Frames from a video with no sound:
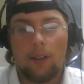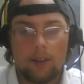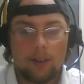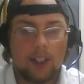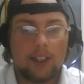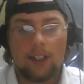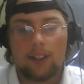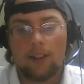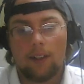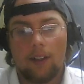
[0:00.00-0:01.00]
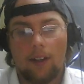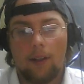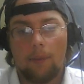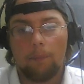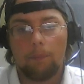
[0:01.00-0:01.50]
psychic
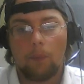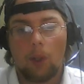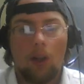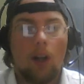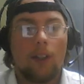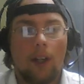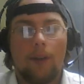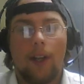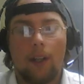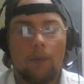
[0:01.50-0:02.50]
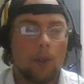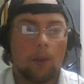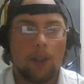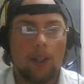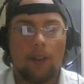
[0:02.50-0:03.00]
um, lockdown deck. If you don't know
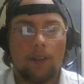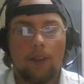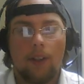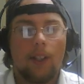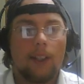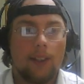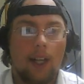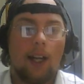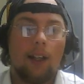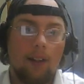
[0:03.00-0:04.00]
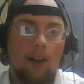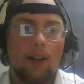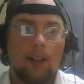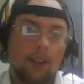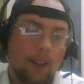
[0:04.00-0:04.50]
what it is, Psy
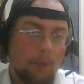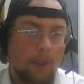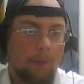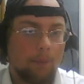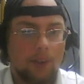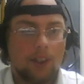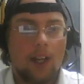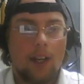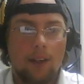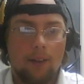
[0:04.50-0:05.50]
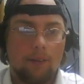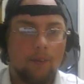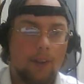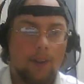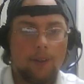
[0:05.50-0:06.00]
Lock. I mean, it's kind of
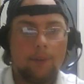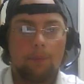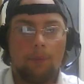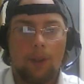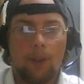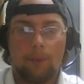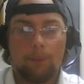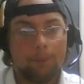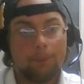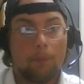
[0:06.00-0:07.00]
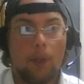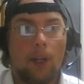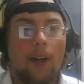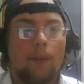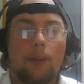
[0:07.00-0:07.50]
you know
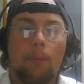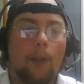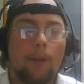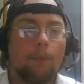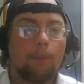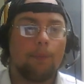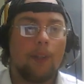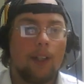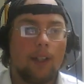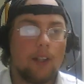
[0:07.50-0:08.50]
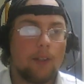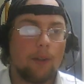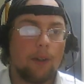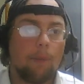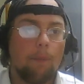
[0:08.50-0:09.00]
pronounced, but in case you
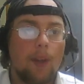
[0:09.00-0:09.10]
don't know,